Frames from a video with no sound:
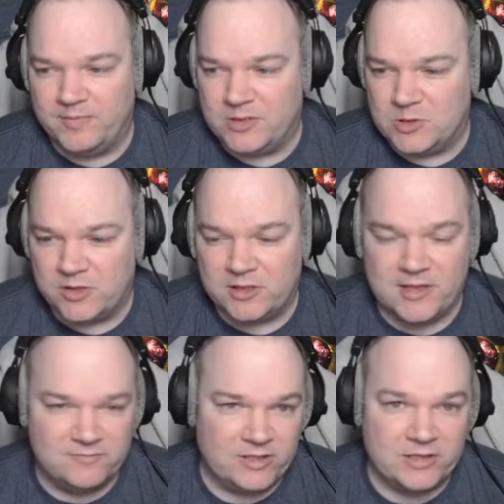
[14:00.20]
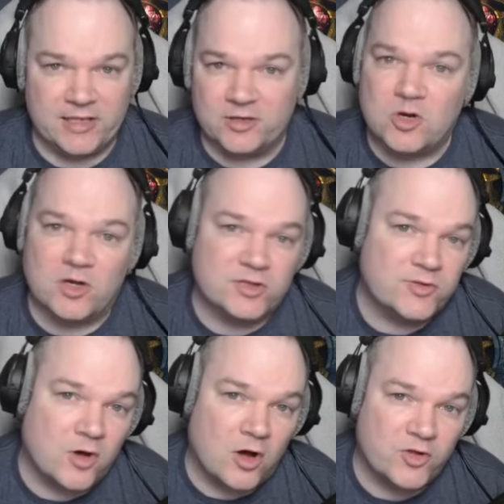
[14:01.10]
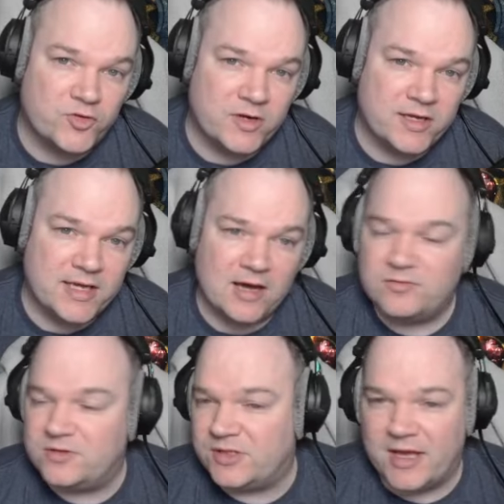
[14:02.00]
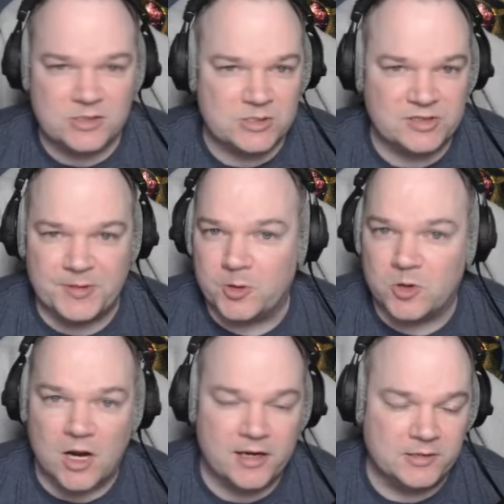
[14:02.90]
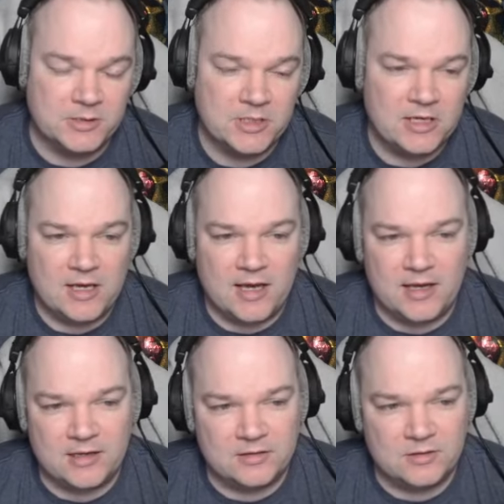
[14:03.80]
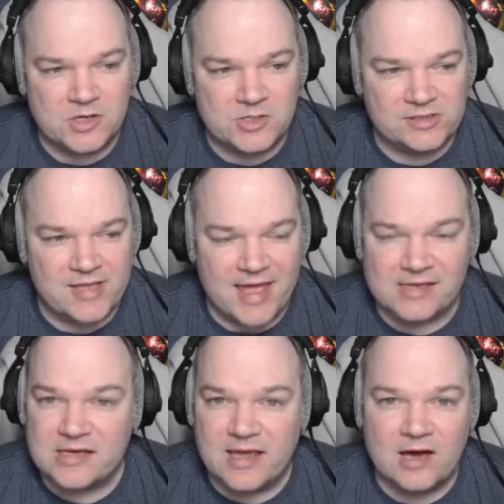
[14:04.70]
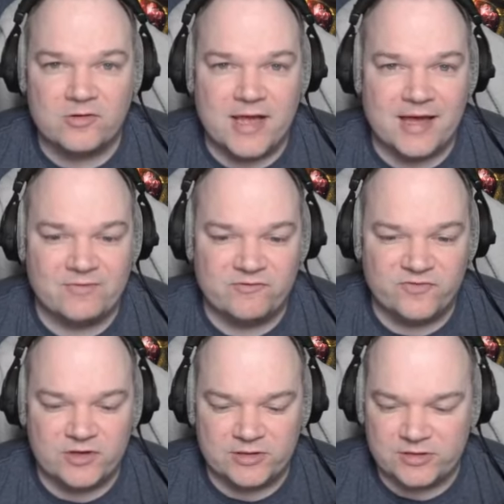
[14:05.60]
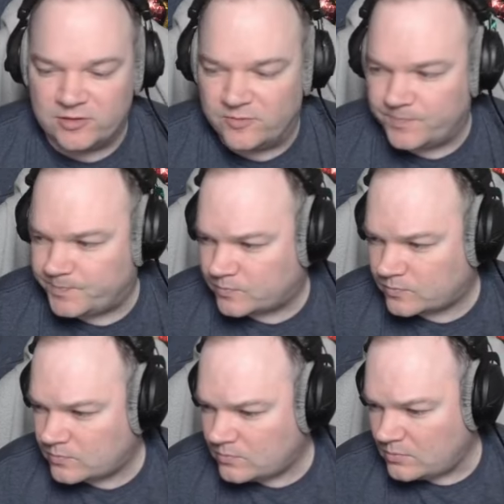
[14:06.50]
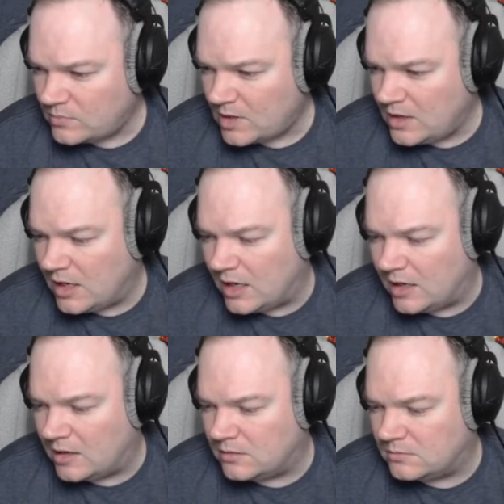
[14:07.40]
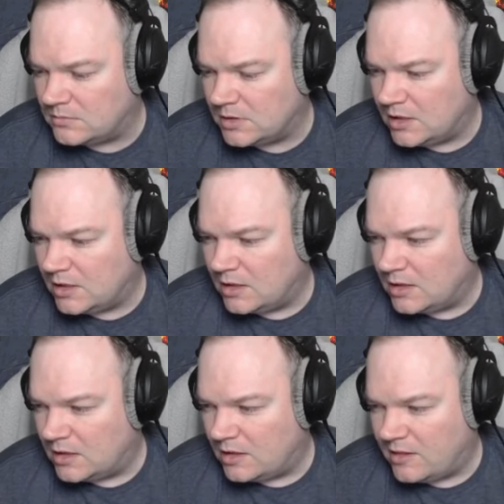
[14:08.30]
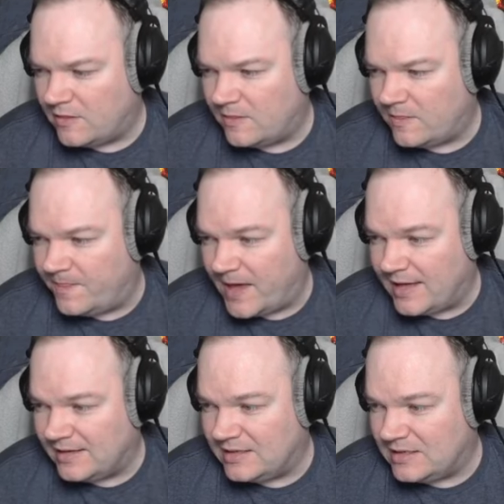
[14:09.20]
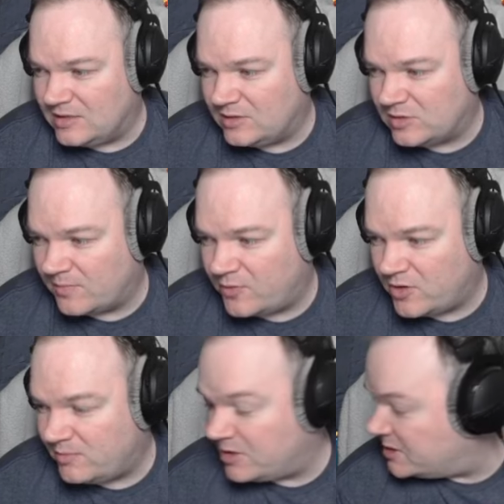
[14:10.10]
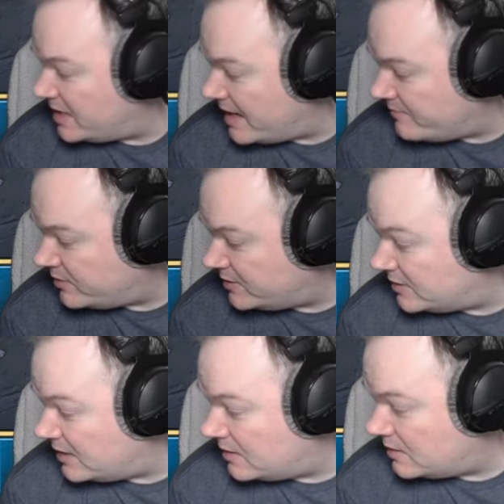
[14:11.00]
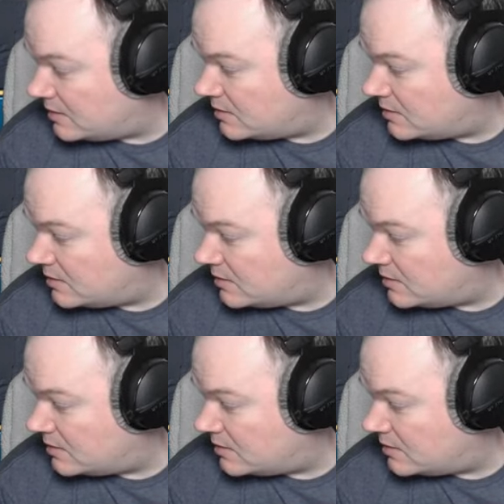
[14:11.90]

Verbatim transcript: be doing Clan v Clan across all three accounts and just the grind and just hanging out and having fun. So, um, that is pretty much everything.